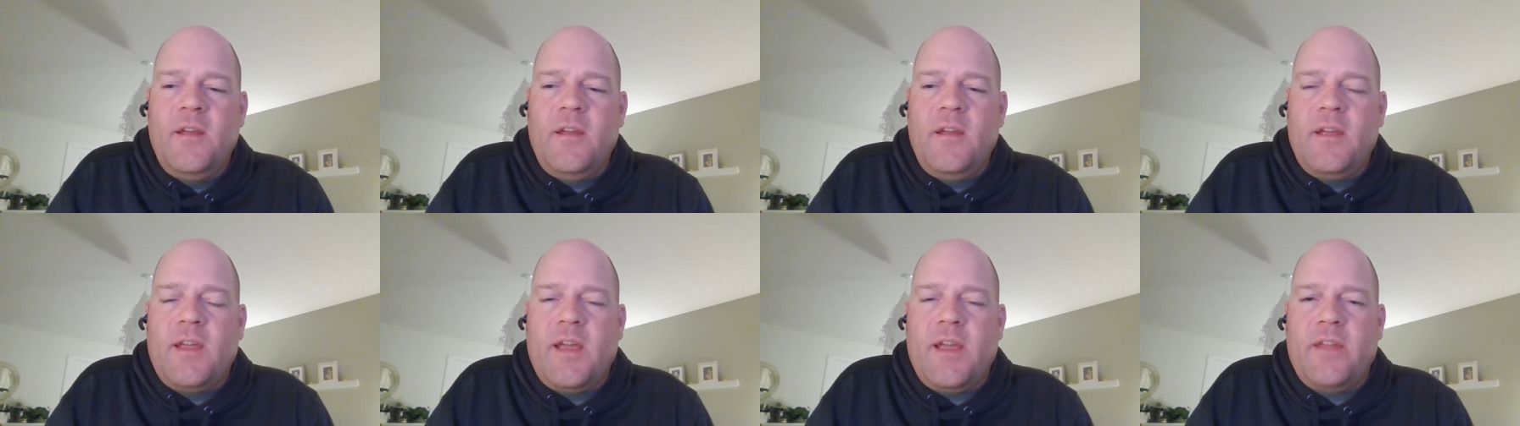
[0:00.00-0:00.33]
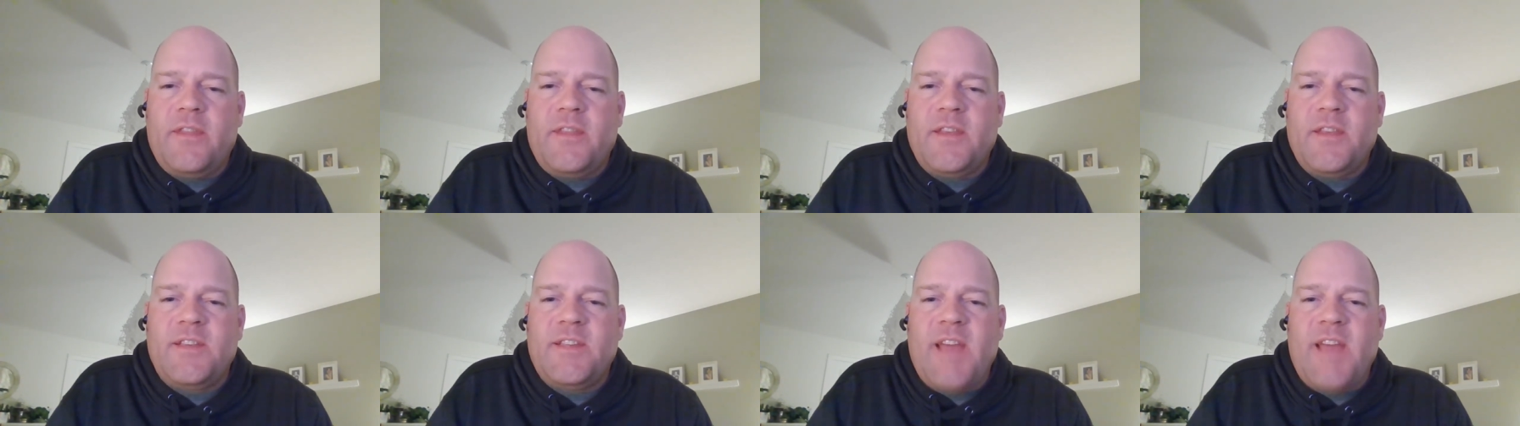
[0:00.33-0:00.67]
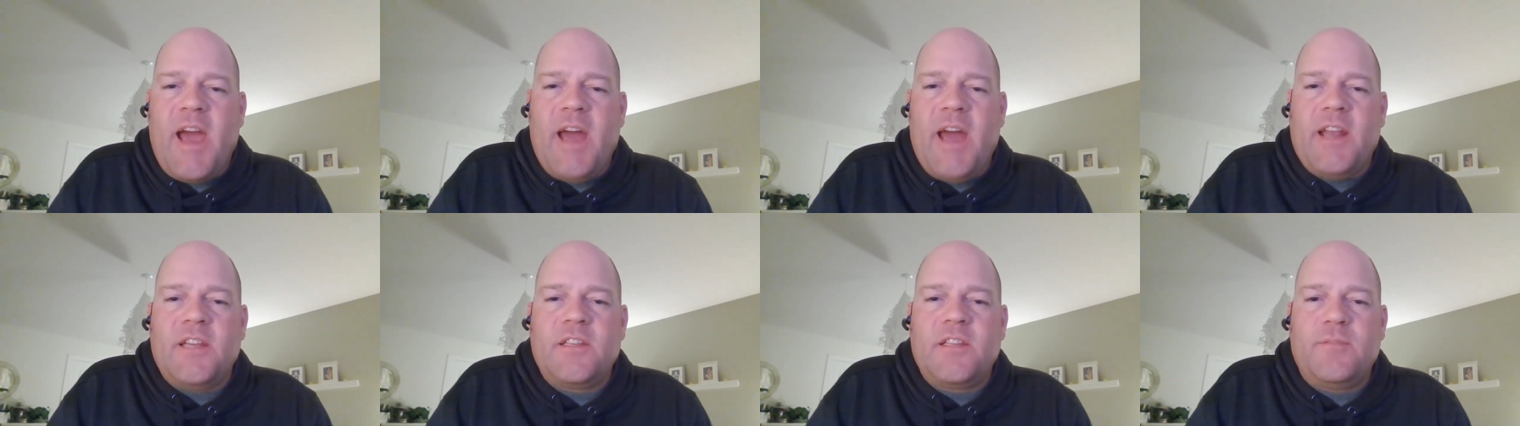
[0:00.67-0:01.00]
get the
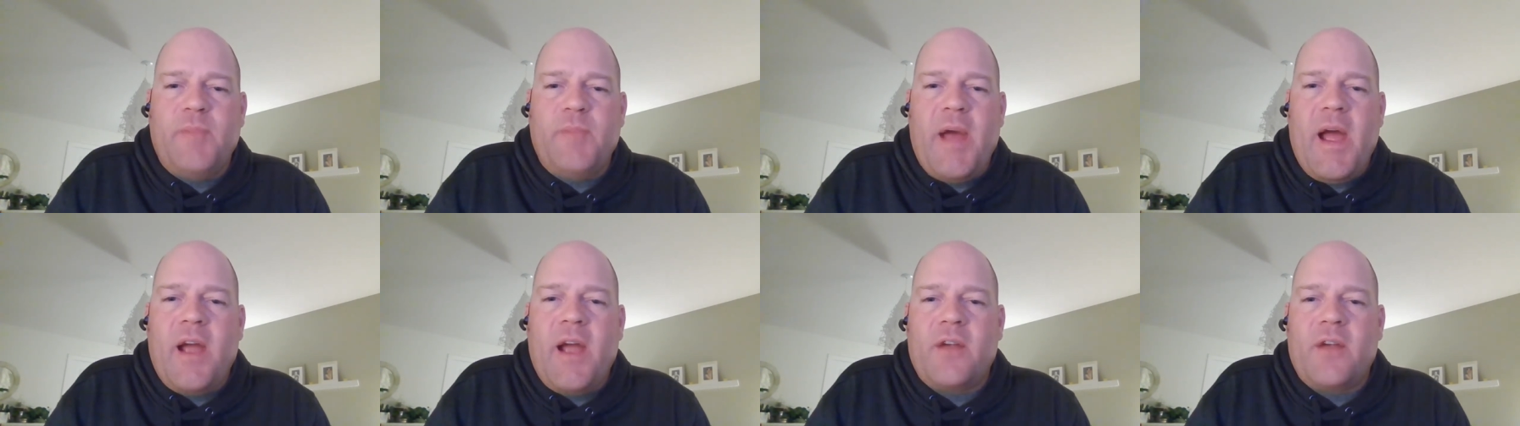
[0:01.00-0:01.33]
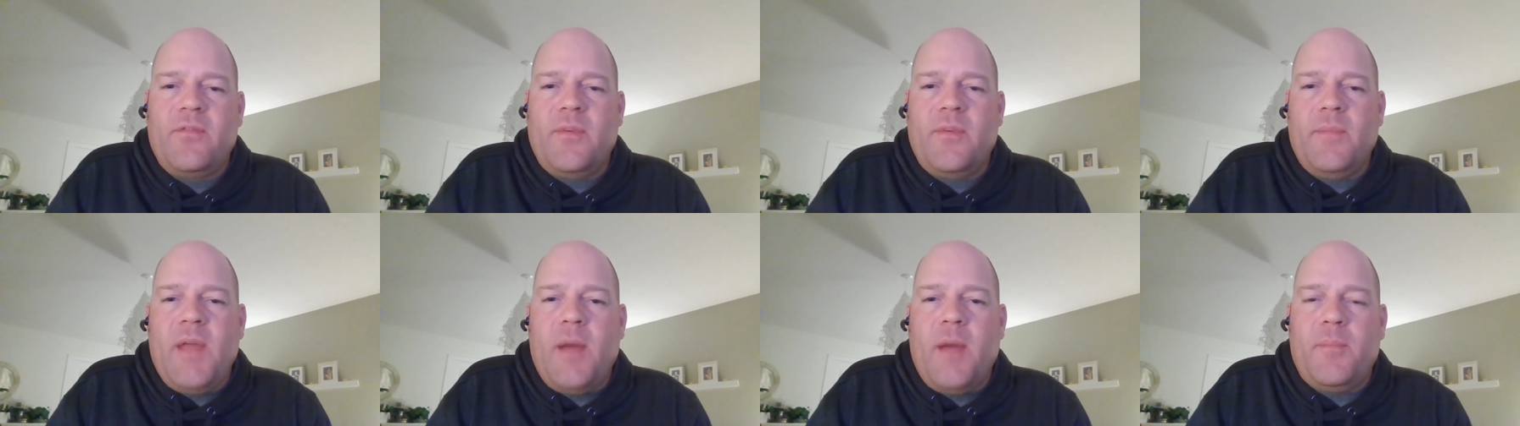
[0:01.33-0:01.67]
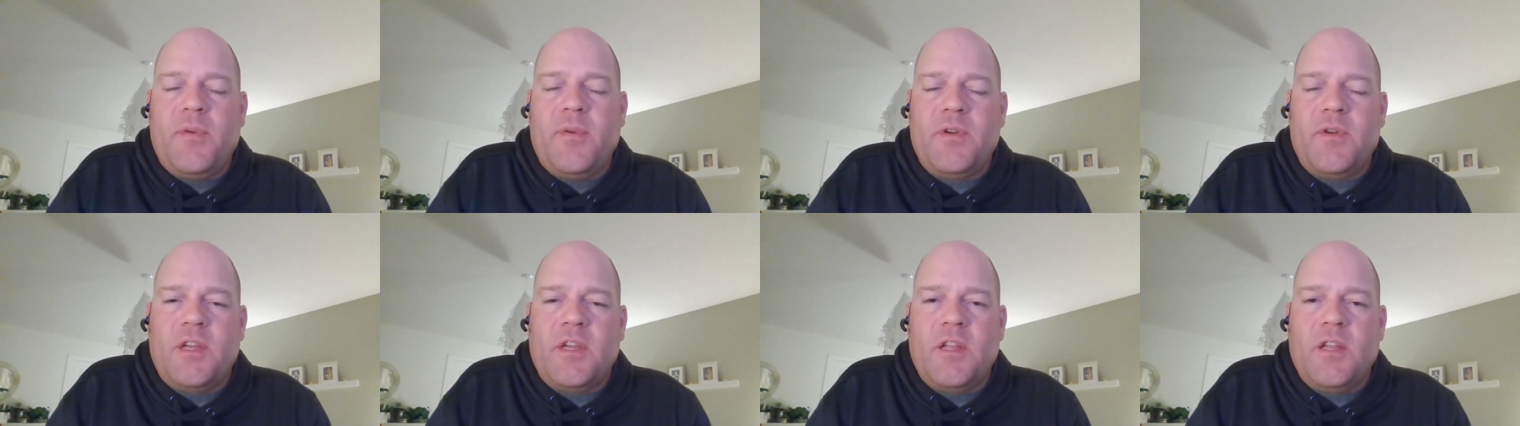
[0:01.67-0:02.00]
status back from that
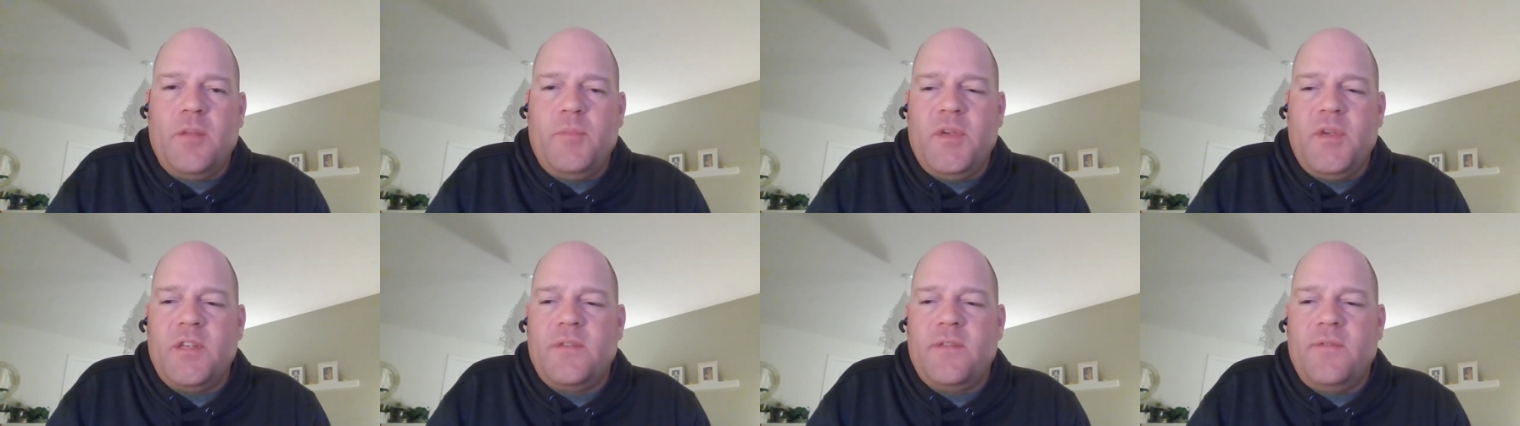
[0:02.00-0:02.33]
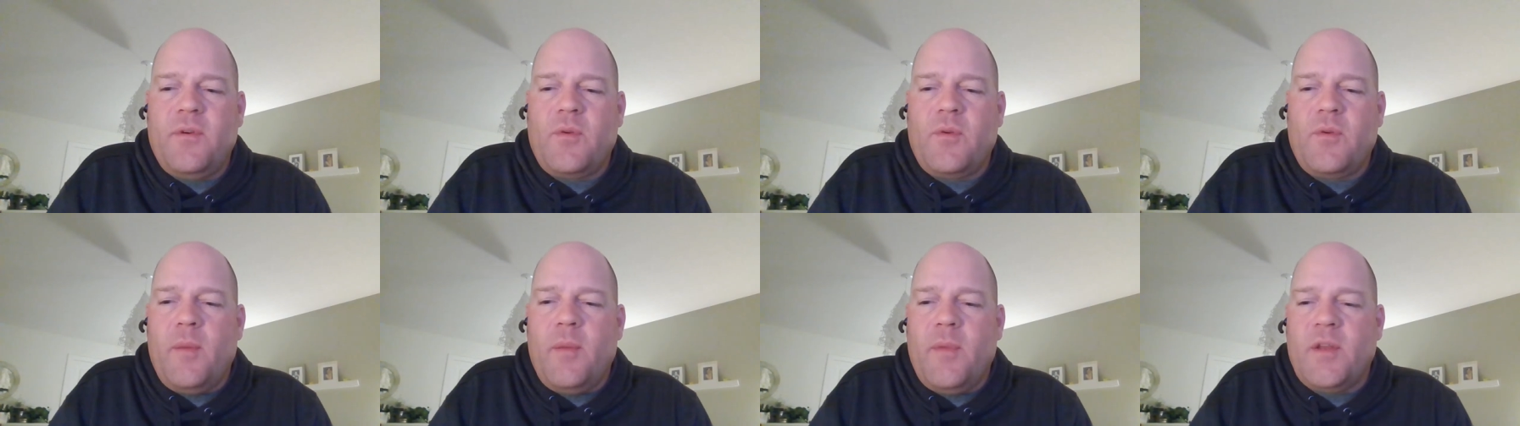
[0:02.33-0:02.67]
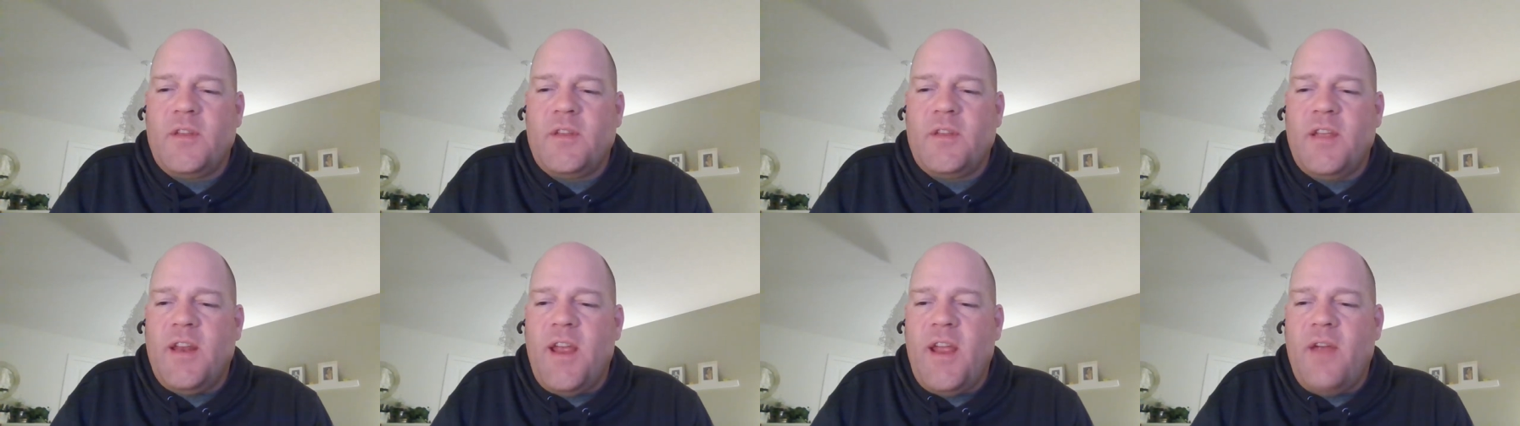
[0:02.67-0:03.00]
particular piece of
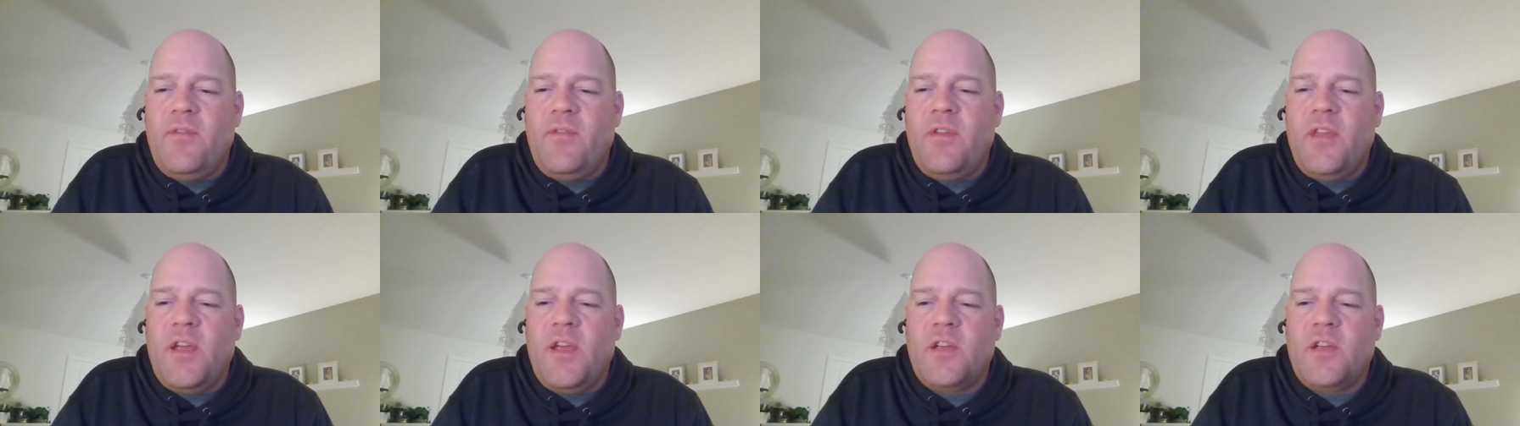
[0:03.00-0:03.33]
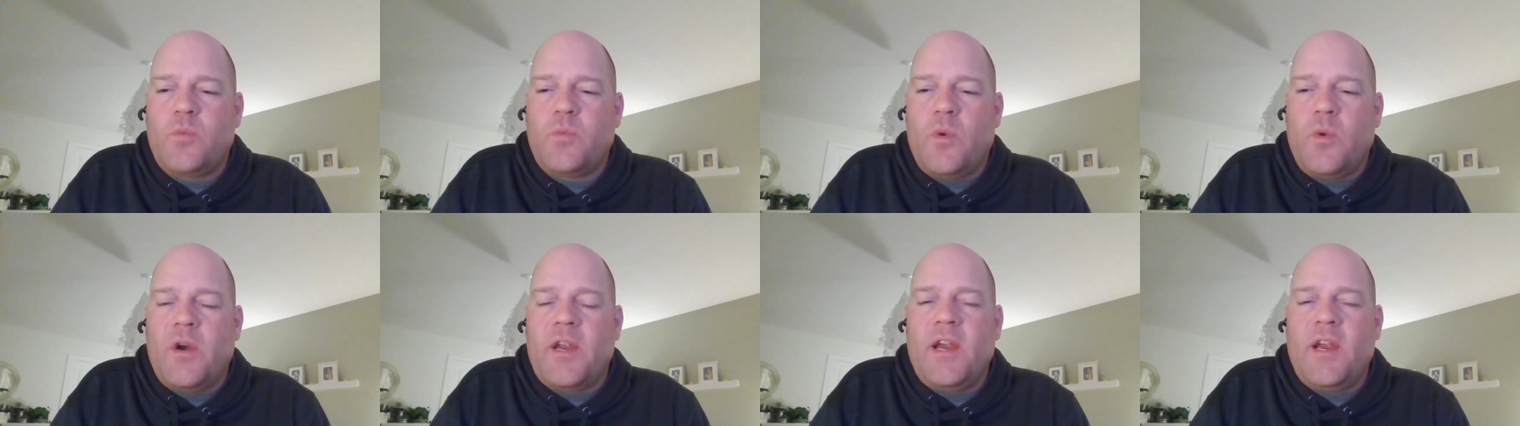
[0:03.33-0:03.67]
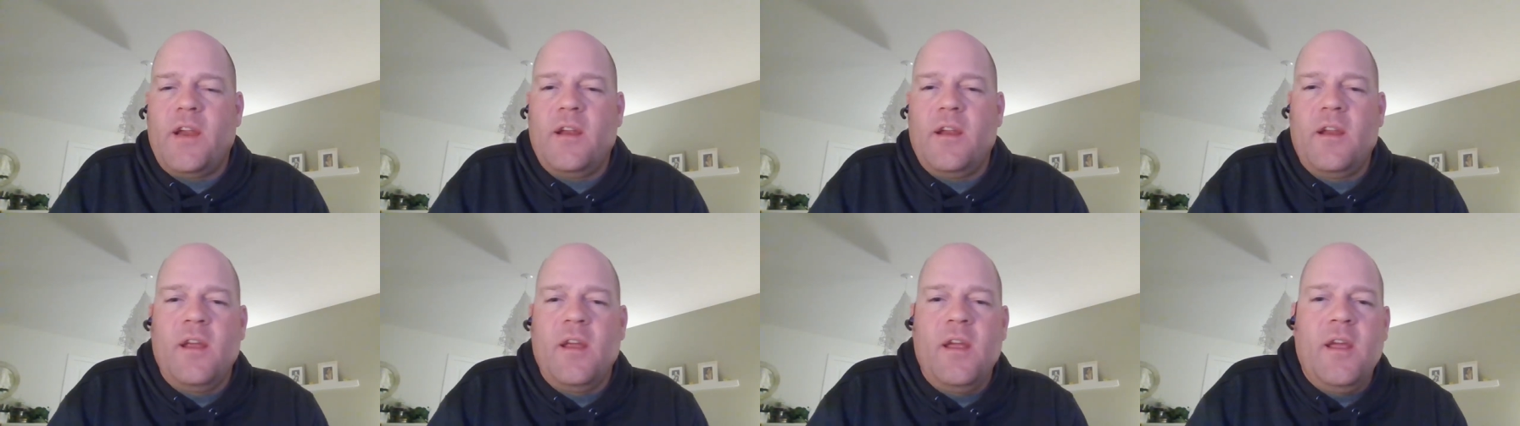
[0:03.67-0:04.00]
equipment, and everything is
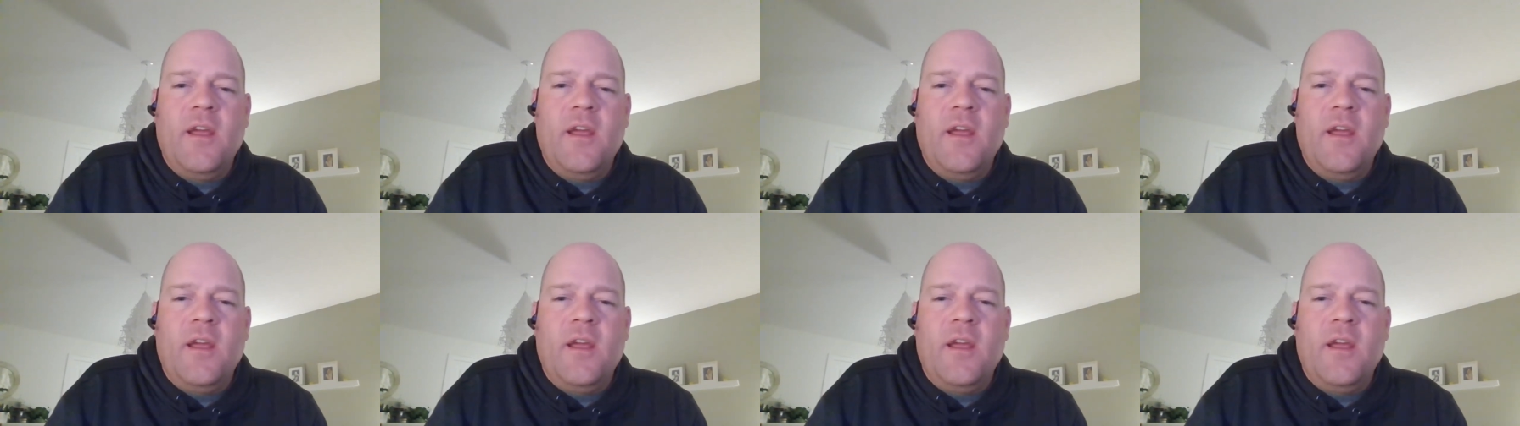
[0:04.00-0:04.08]
working